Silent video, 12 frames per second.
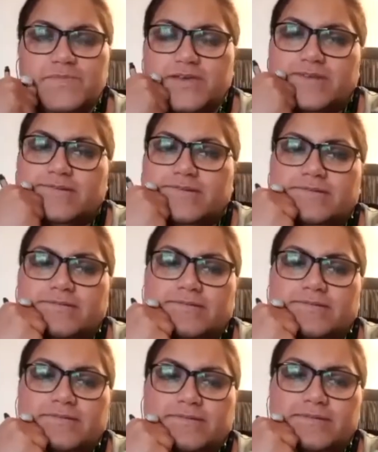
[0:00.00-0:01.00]

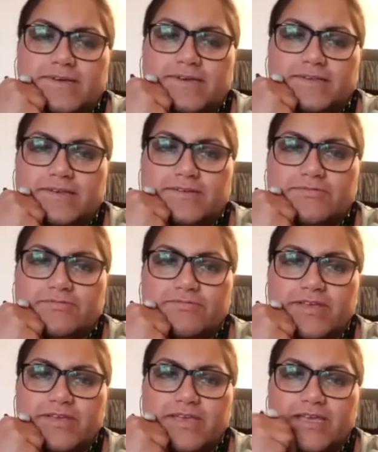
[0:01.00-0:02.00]
Been, I think,
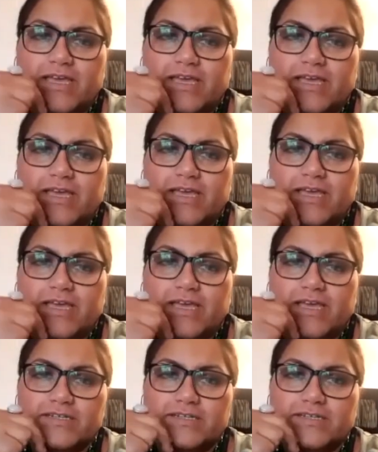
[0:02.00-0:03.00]

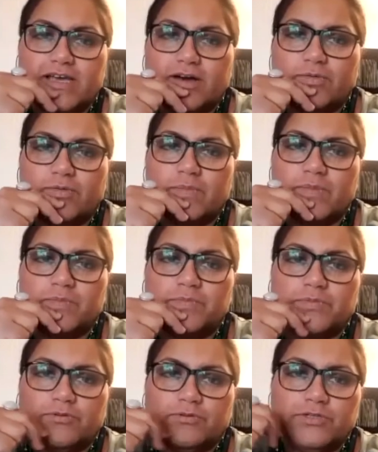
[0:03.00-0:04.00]
re-energized in how I'm
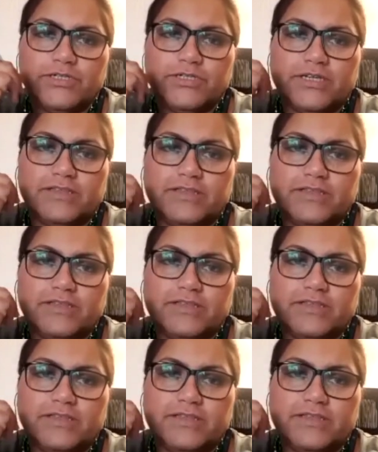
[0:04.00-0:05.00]
approaching
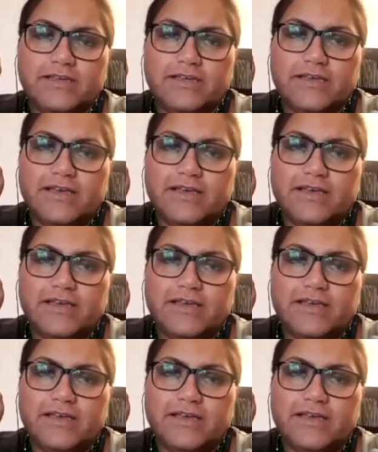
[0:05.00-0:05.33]
things.